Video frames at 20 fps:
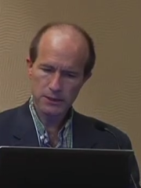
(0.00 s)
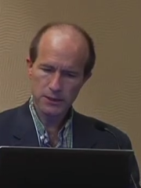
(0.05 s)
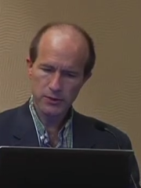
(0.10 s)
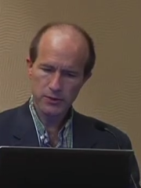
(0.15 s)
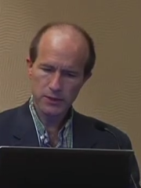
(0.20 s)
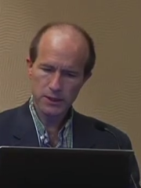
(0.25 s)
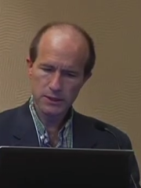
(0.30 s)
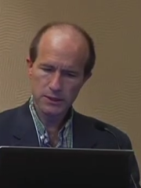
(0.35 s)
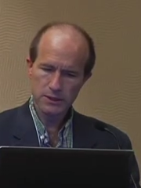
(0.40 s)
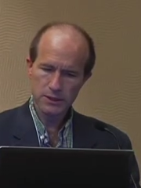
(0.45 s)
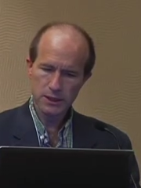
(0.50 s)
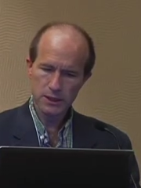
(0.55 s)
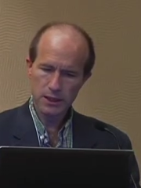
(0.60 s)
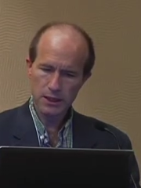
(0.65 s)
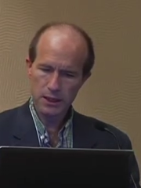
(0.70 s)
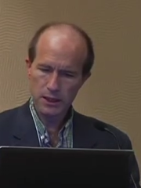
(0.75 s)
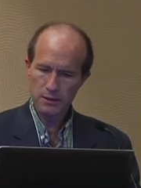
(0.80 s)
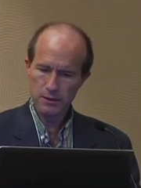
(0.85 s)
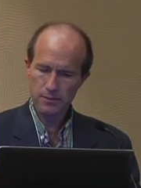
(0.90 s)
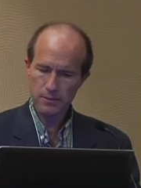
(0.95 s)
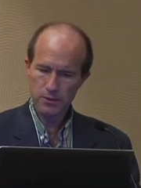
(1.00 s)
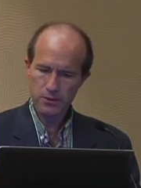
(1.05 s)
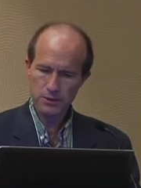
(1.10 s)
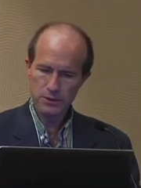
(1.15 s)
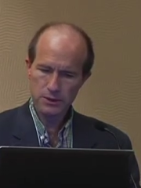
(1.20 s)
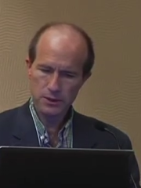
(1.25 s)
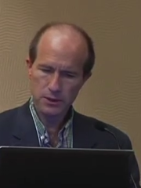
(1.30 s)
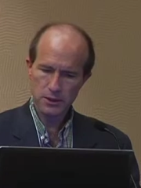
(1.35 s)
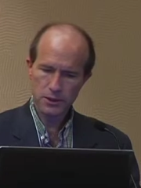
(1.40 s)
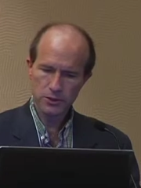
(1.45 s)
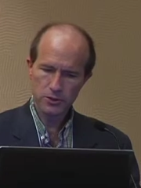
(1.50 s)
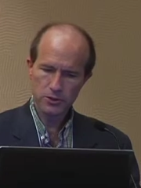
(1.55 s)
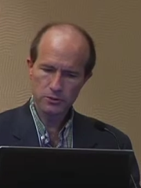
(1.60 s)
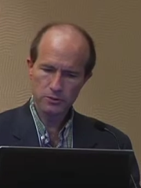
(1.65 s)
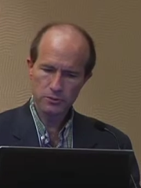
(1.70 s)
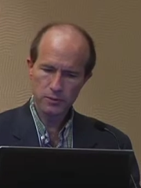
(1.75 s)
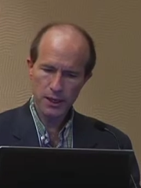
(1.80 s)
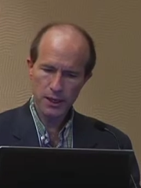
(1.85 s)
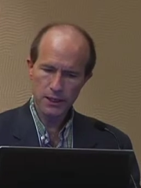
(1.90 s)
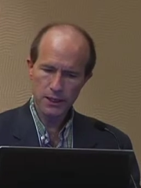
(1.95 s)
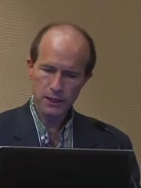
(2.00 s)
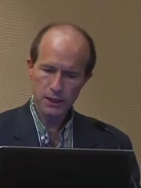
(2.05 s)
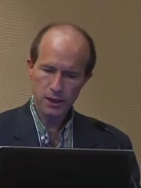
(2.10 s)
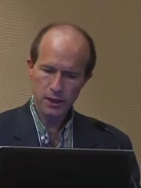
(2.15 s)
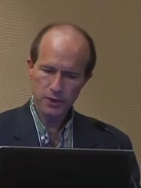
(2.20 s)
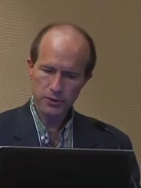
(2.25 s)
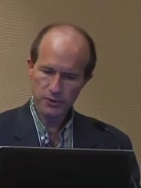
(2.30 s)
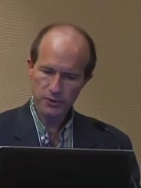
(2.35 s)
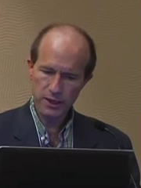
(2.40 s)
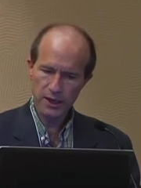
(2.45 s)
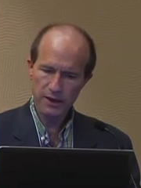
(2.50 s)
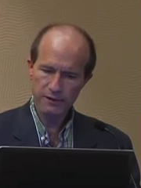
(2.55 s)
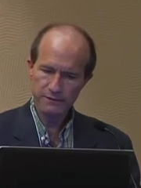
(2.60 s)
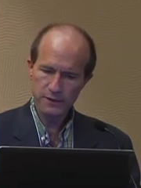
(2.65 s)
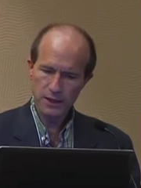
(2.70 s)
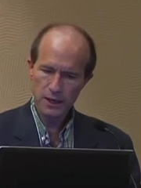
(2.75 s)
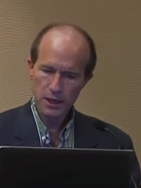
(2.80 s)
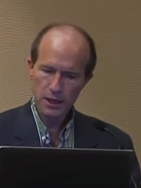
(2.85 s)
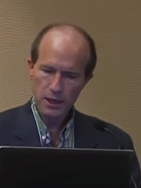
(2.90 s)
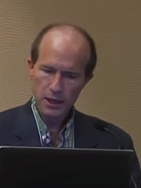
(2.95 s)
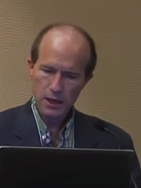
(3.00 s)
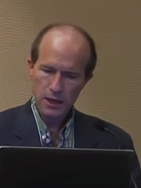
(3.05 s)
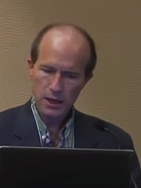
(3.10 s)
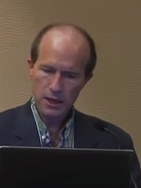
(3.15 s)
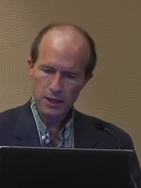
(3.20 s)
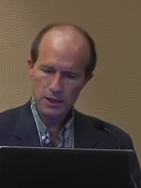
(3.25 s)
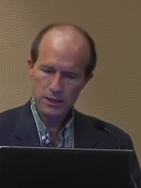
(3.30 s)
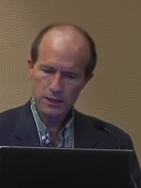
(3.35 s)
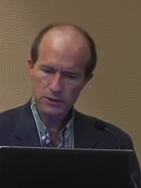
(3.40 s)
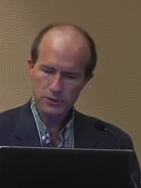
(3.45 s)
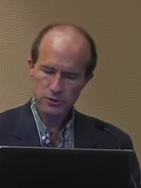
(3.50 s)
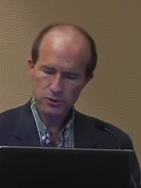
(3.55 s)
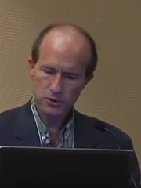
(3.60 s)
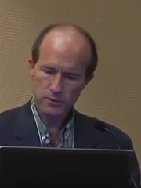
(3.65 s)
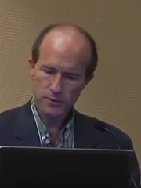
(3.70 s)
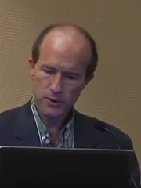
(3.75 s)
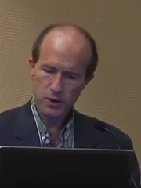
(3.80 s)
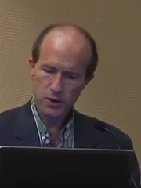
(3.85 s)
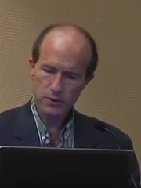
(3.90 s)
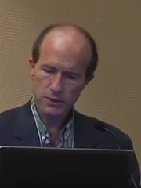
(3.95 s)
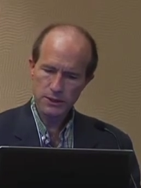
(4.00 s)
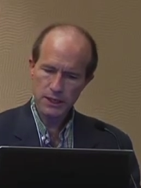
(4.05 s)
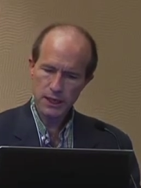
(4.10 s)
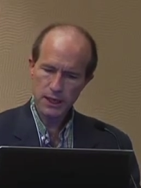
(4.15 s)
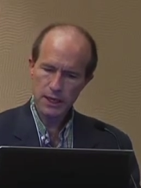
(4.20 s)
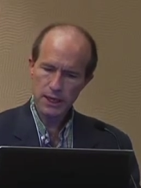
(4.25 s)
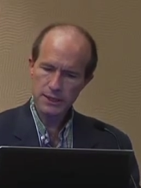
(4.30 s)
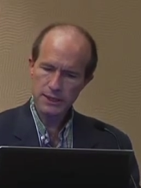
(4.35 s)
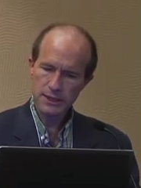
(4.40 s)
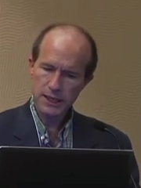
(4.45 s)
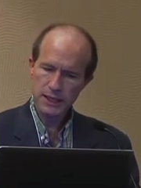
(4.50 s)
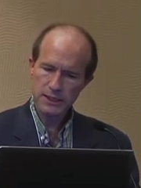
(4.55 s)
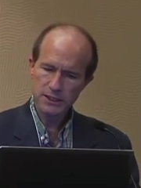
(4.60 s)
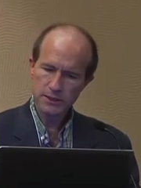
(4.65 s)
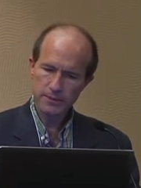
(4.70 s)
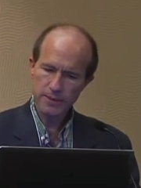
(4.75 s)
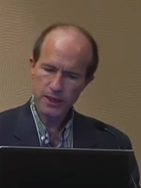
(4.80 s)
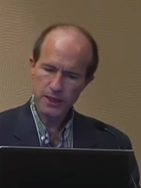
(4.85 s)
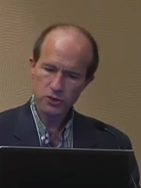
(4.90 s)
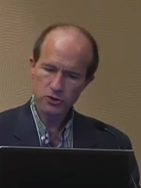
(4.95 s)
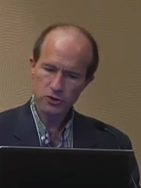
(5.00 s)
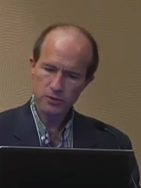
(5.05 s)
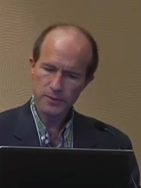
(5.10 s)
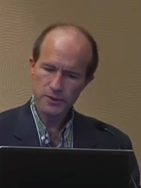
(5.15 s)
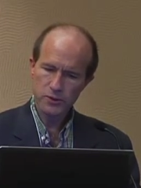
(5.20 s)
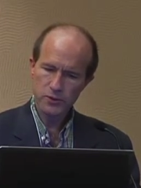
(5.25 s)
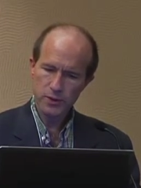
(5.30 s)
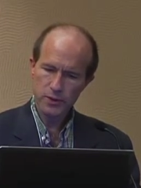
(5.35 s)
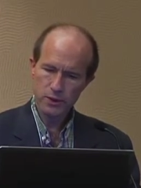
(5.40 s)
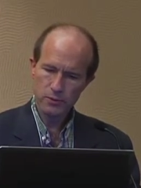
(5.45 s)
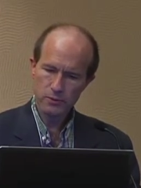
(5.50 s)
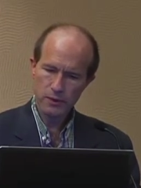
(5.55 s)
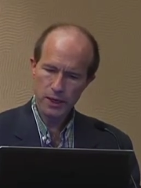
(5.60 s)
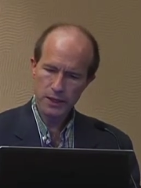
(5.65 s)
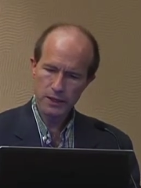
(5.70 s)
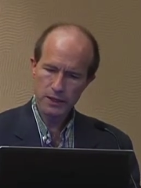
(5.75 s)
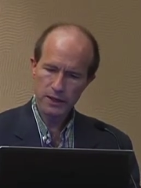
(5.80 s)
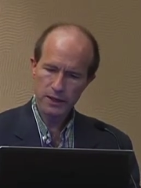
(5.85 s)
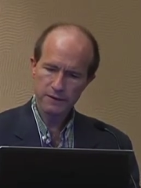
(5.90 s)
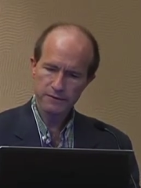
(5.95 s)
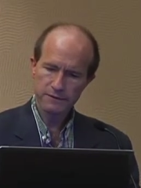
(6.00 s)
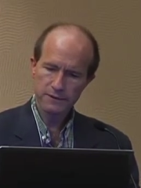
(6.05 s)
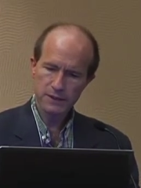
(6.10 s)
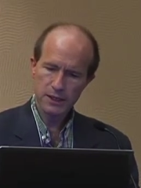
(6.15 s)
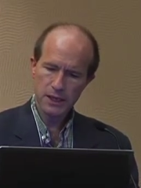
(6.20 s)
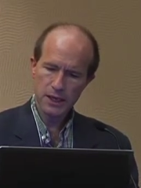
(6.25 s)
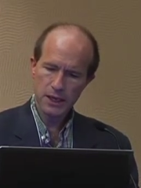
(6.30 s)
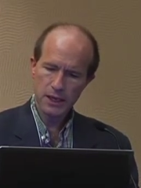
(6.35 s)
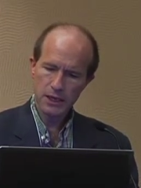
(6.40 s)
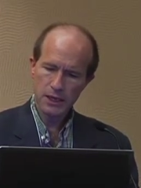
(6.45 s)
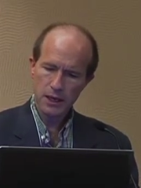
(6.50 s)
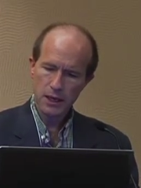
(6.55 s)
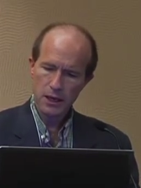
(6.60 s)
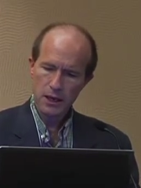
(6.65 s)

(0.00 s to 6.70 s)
And you can see that in the person on your left, the sternum goes in, and it's asymmetrical between the right and the left side.